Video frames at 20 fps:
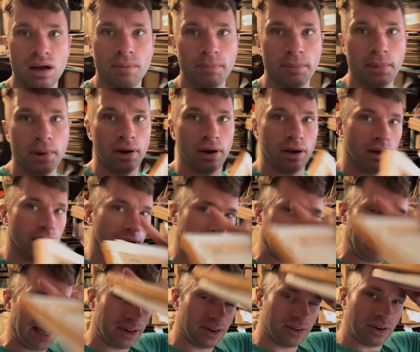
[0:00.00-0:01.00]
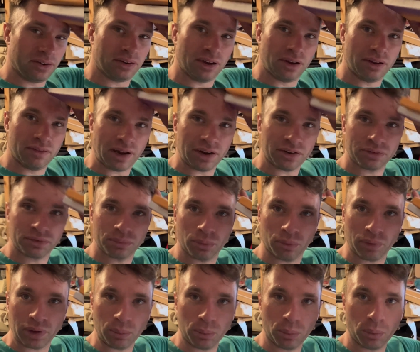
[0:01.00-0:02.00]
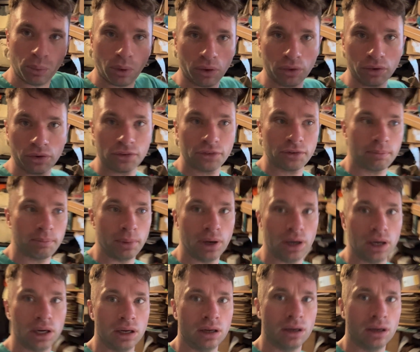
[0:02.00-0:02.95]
But again, I don't know if that's what they want, but